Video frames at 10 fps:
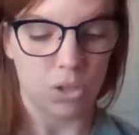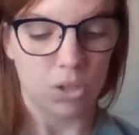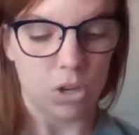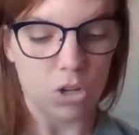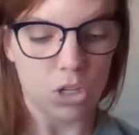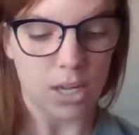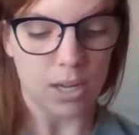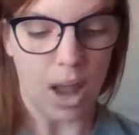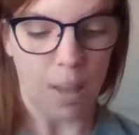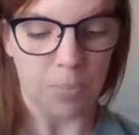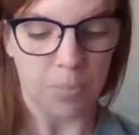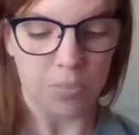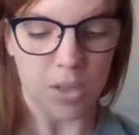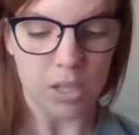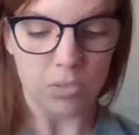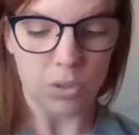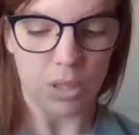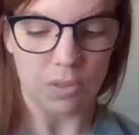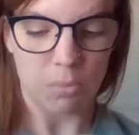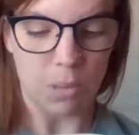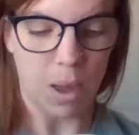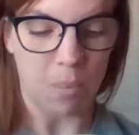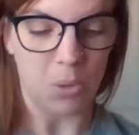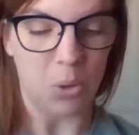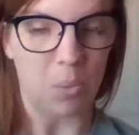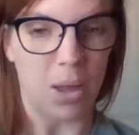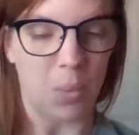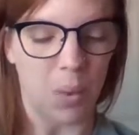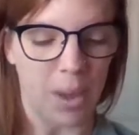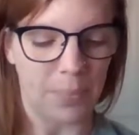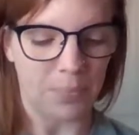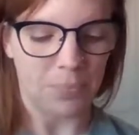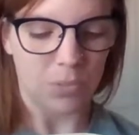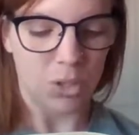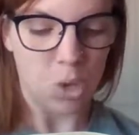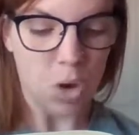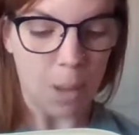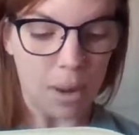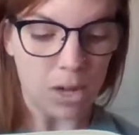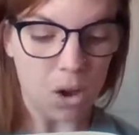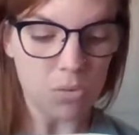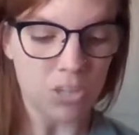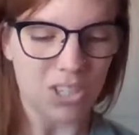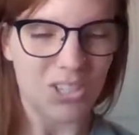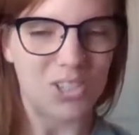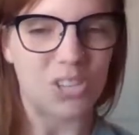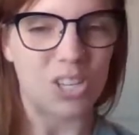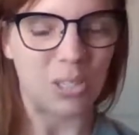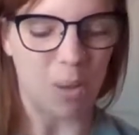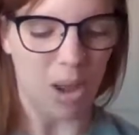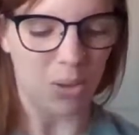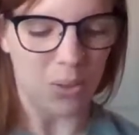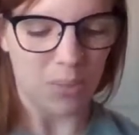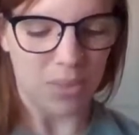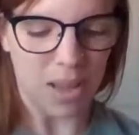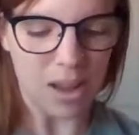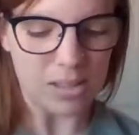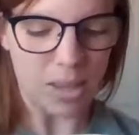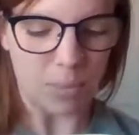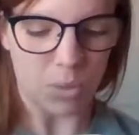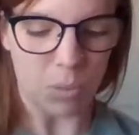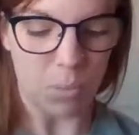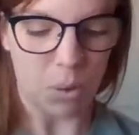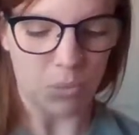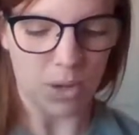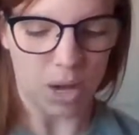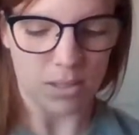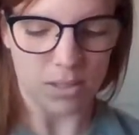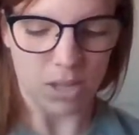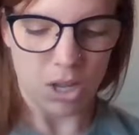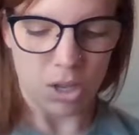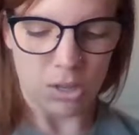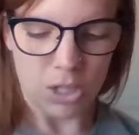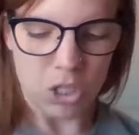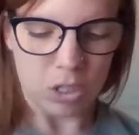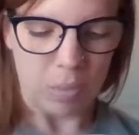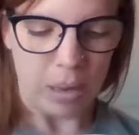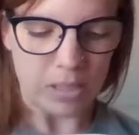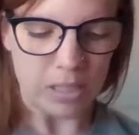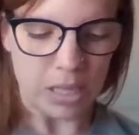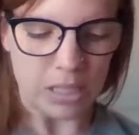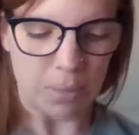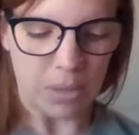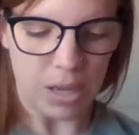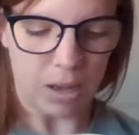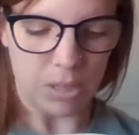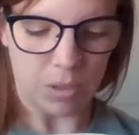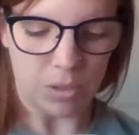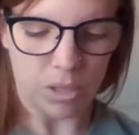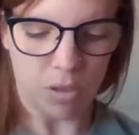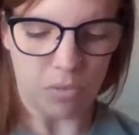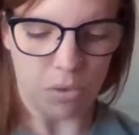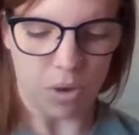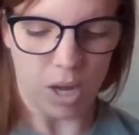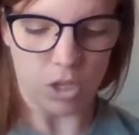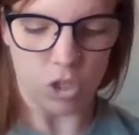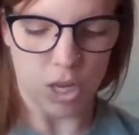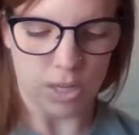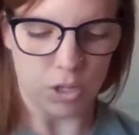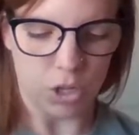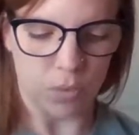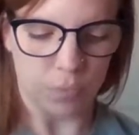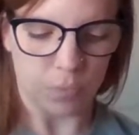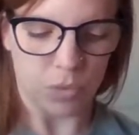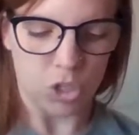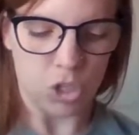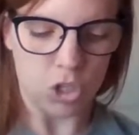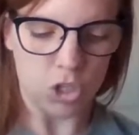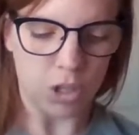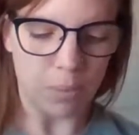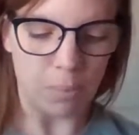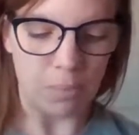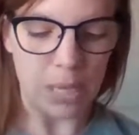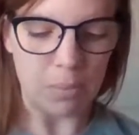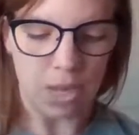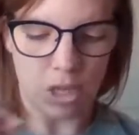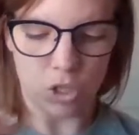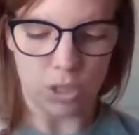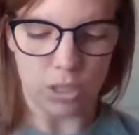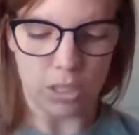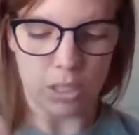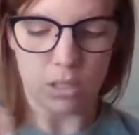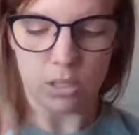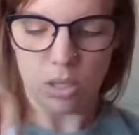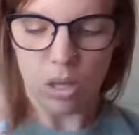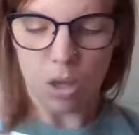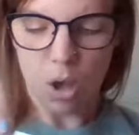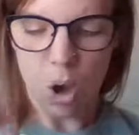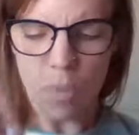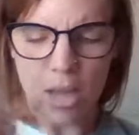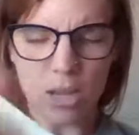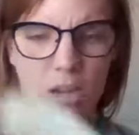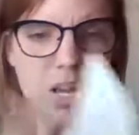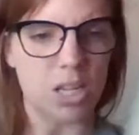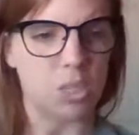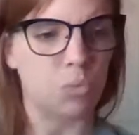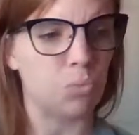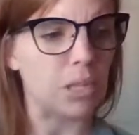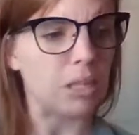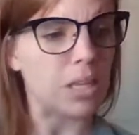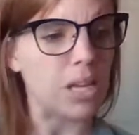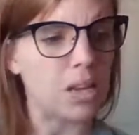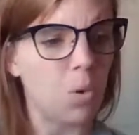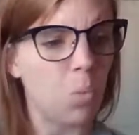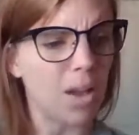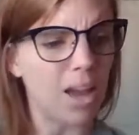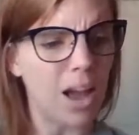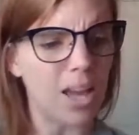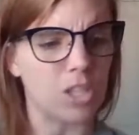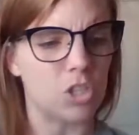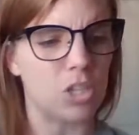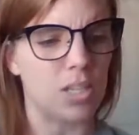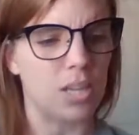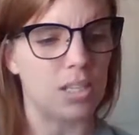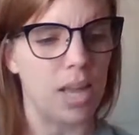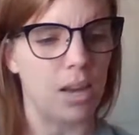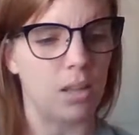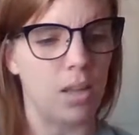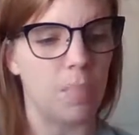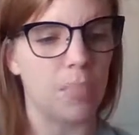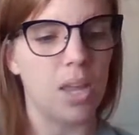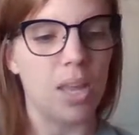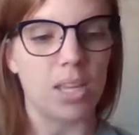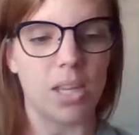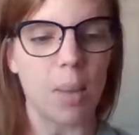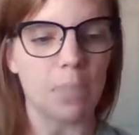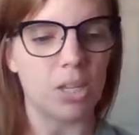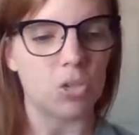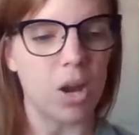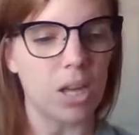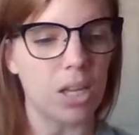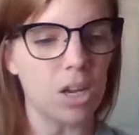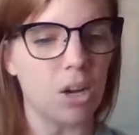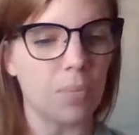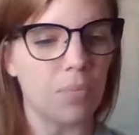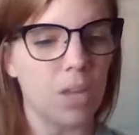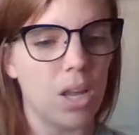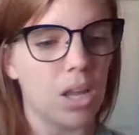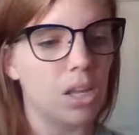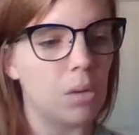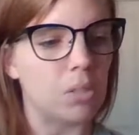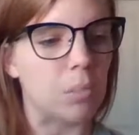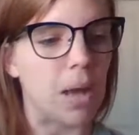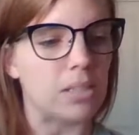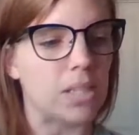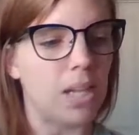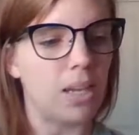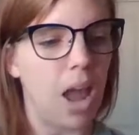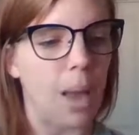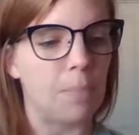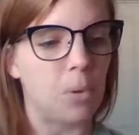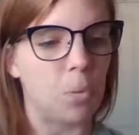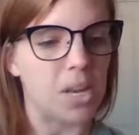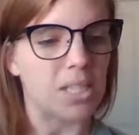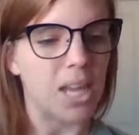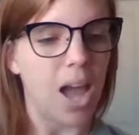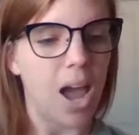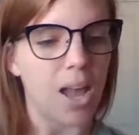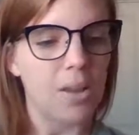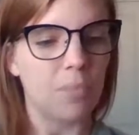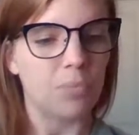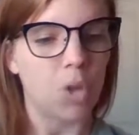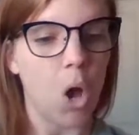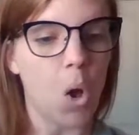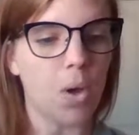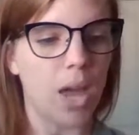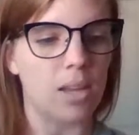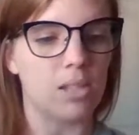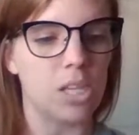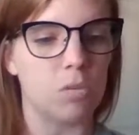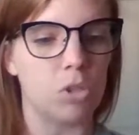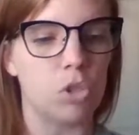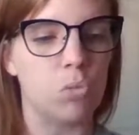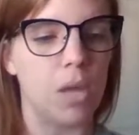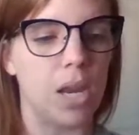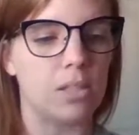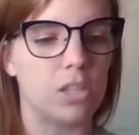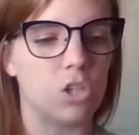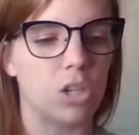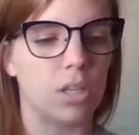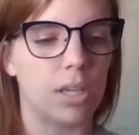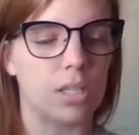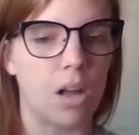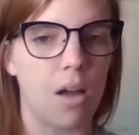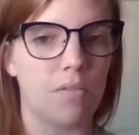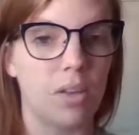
You should take a nap. Thanks for leaving me Babu, by the way. You got my note? She smiled. I slept with him both nights. She was about to say something else when her cell phone rang and she answered. She started beaming as she listened. Oh my goodness, really? What kind? She said excitedly. Yep, he's right here. He was about to take a nap. Want to say hi? Oh, okay, see you in 2 minutes. She clicked it off.